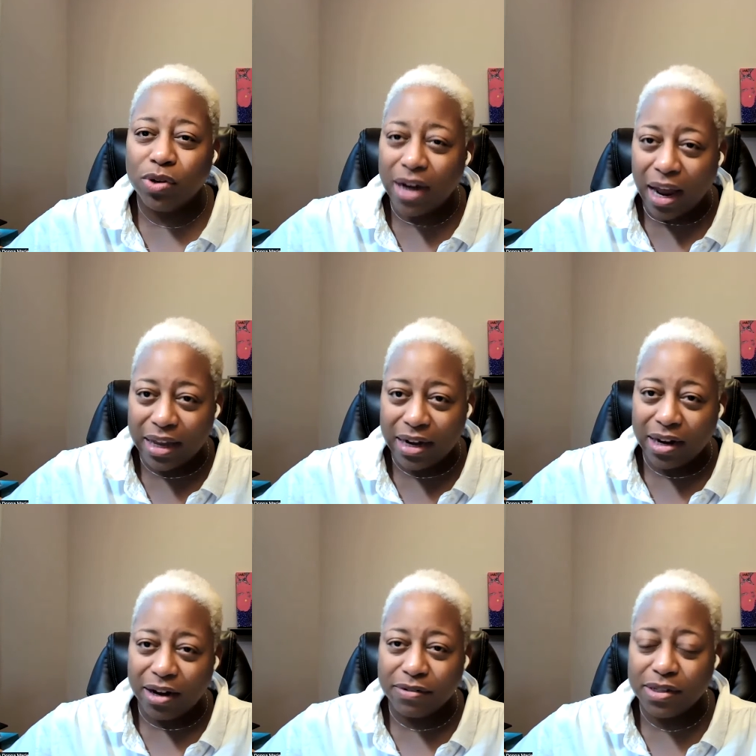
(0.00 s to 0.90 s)
when you're not getting
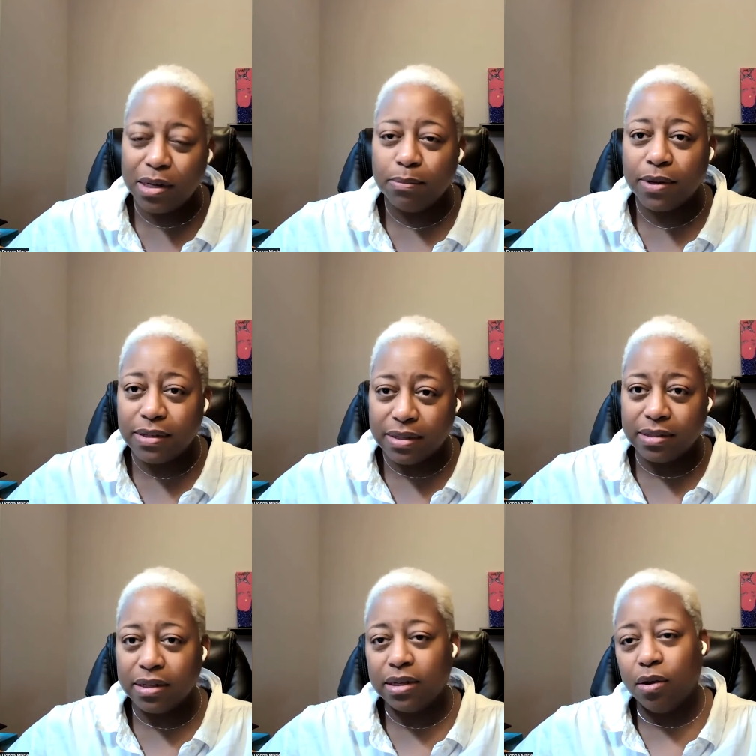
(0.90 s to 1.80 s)
enough sleep
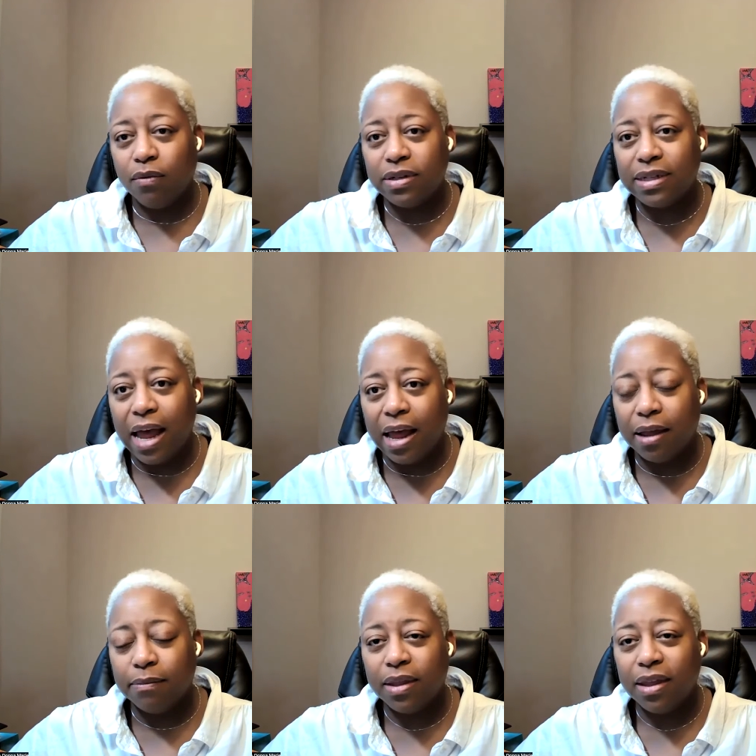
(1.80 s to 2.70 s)
consistently over
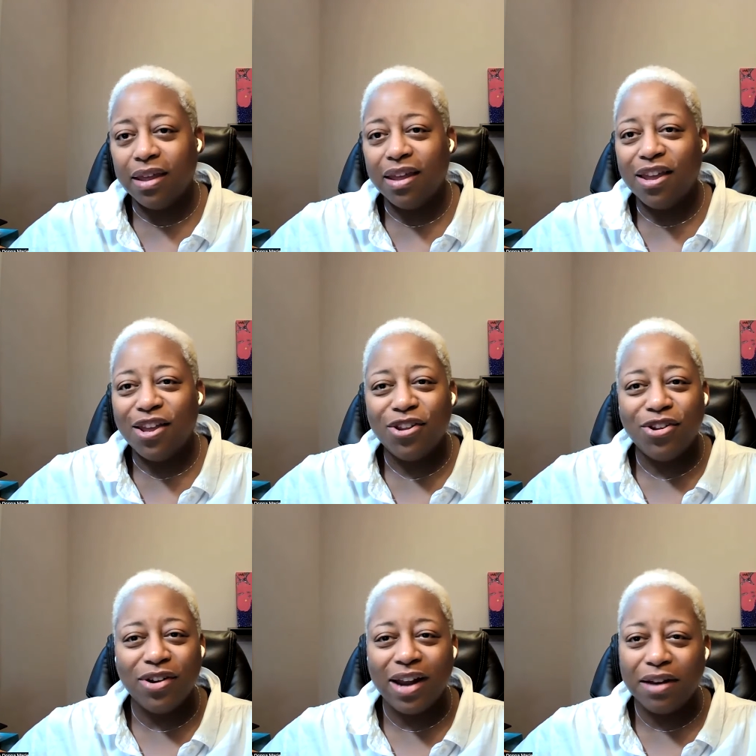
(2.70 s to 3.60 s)
time,
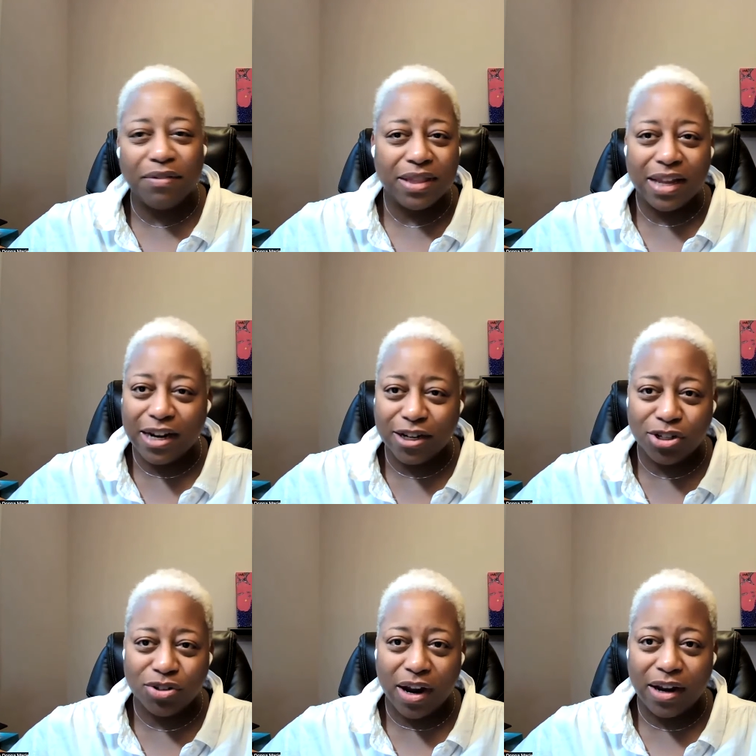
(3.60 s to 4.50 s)
you're not even thinking
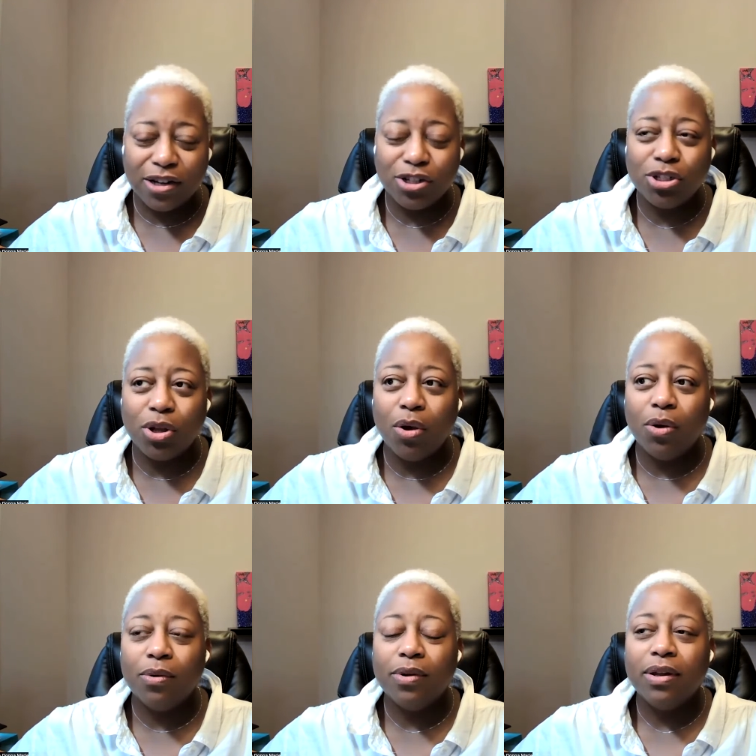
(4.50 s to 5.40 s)
straight.
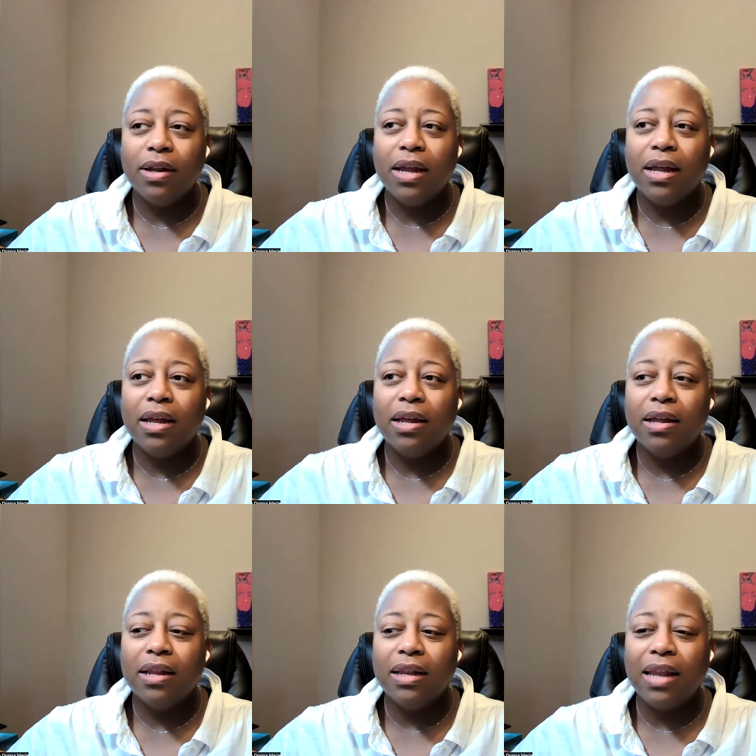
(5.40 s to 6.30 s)
So
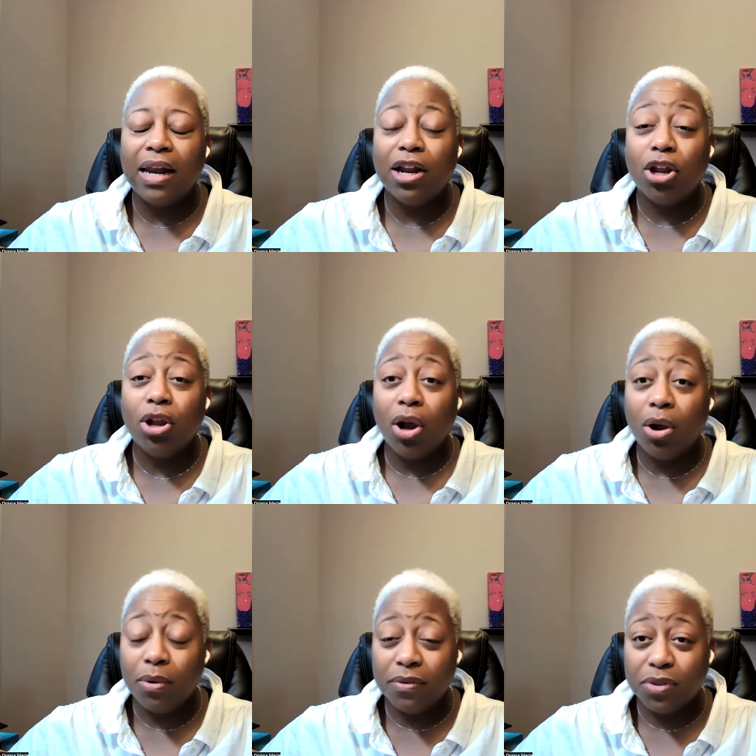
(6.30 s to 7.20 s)
letting
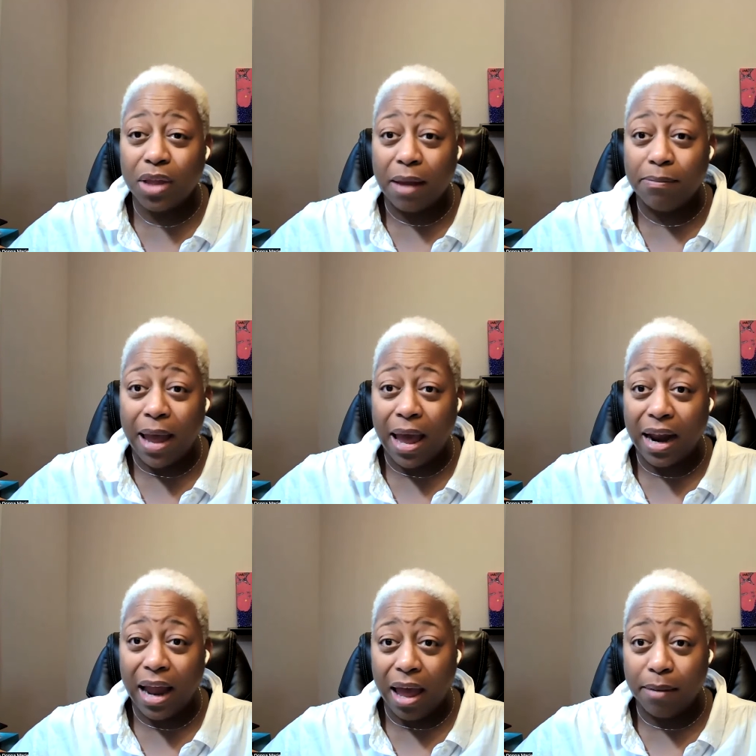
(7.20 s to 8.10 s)
go of that bad
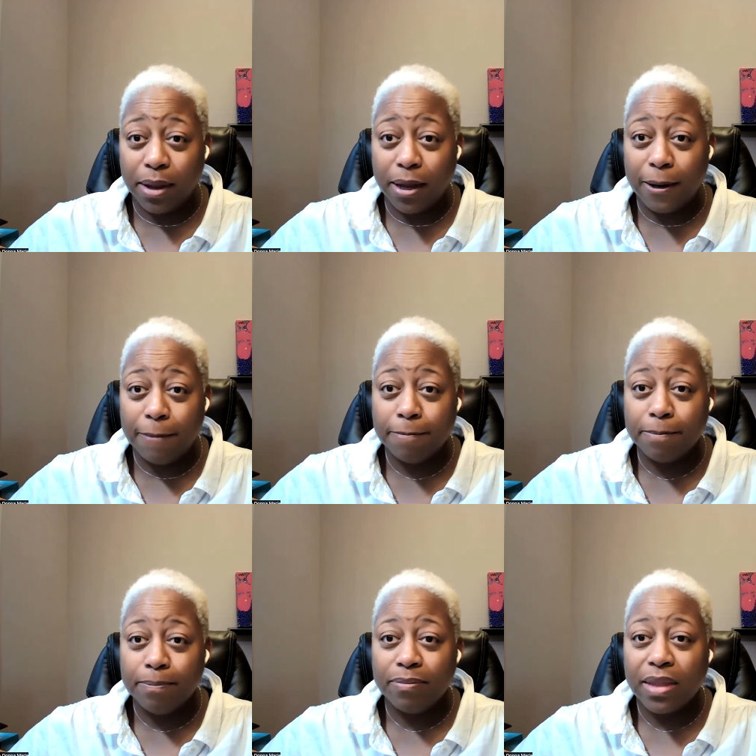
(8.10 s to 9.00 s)
habit
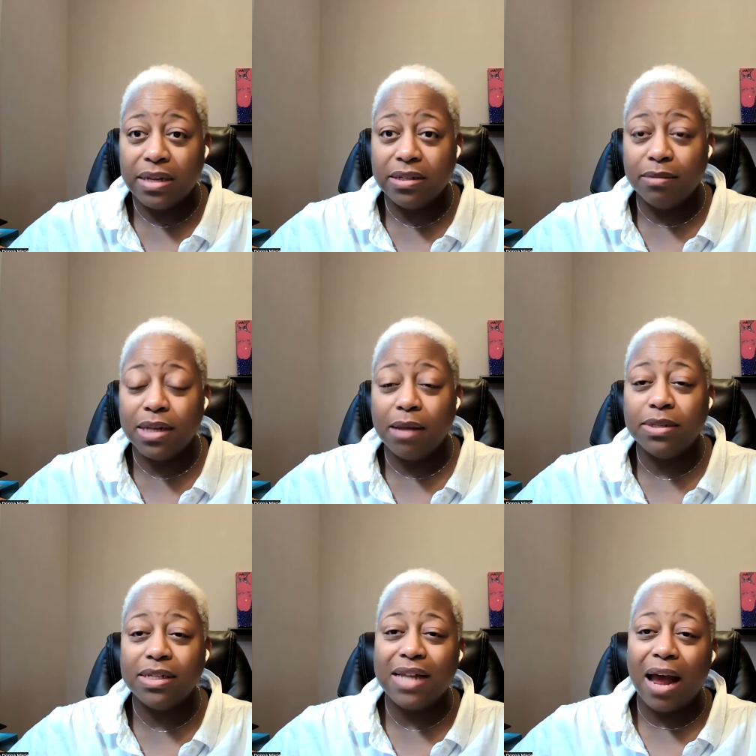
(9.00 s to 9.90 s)

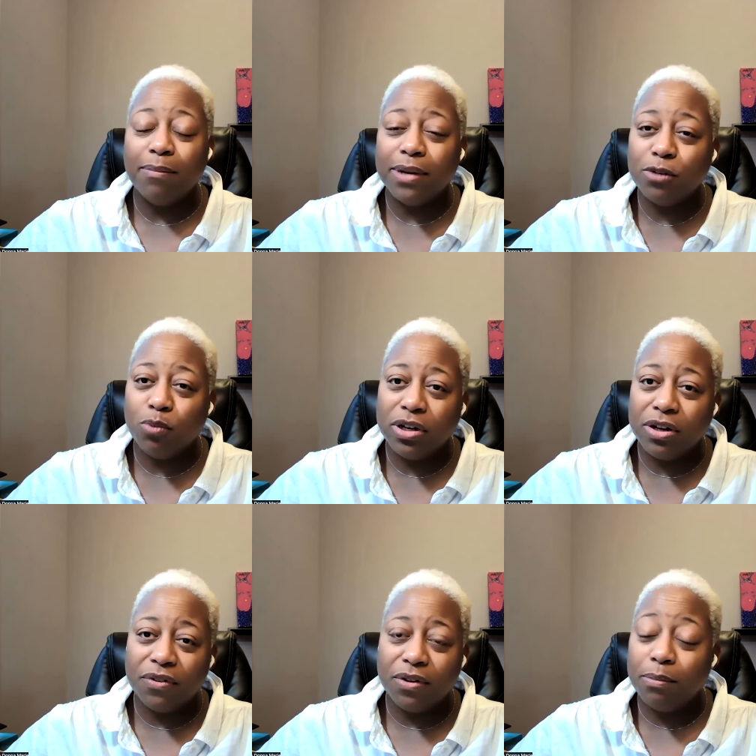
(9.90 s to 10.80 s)
sometimes is that much more
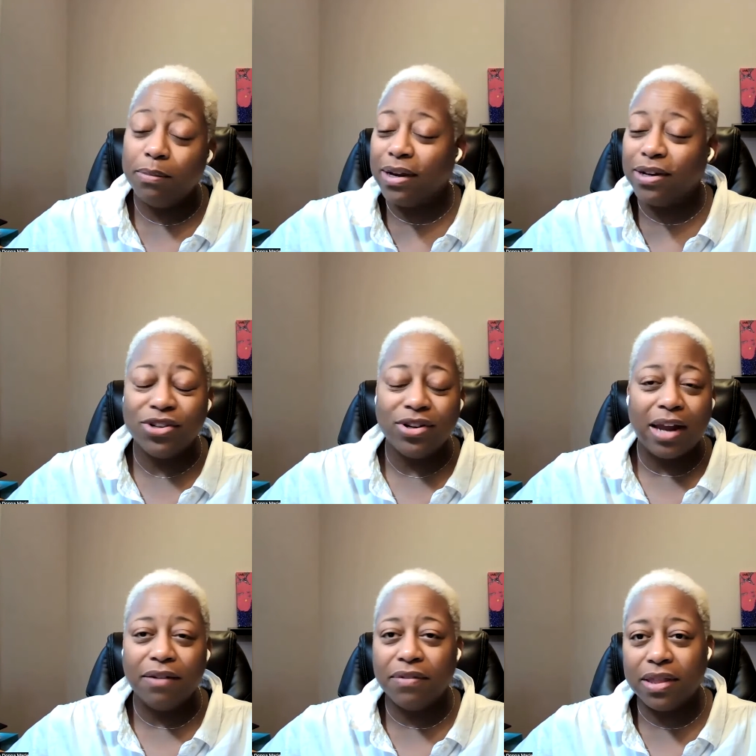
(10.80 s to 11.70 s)
difficult because you're
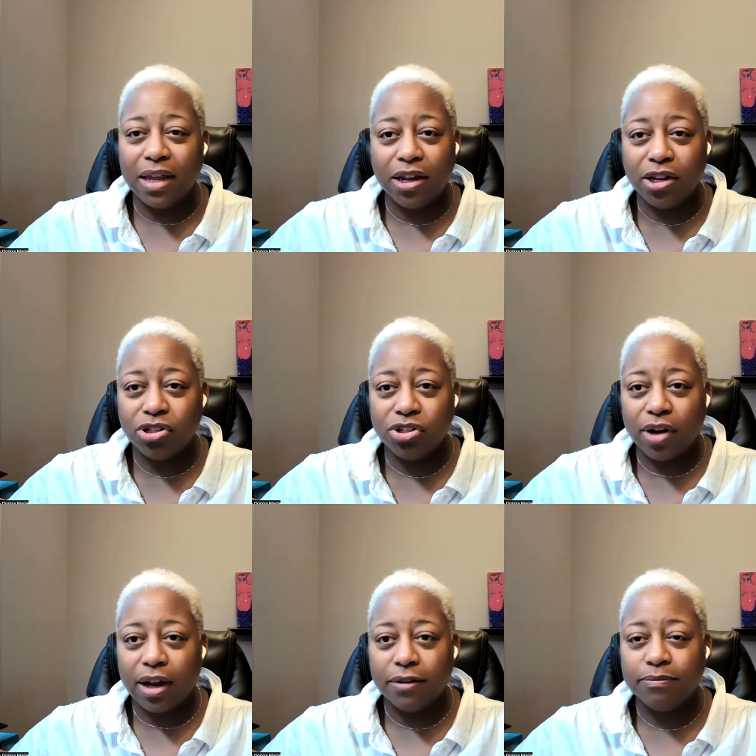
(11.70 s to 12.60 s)
not even thinking
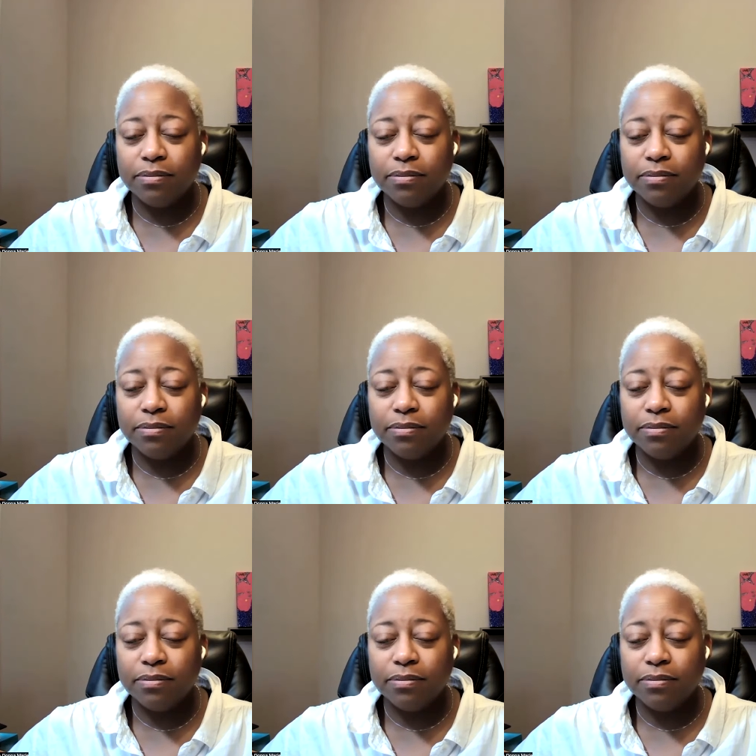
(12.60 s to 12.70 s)
straight.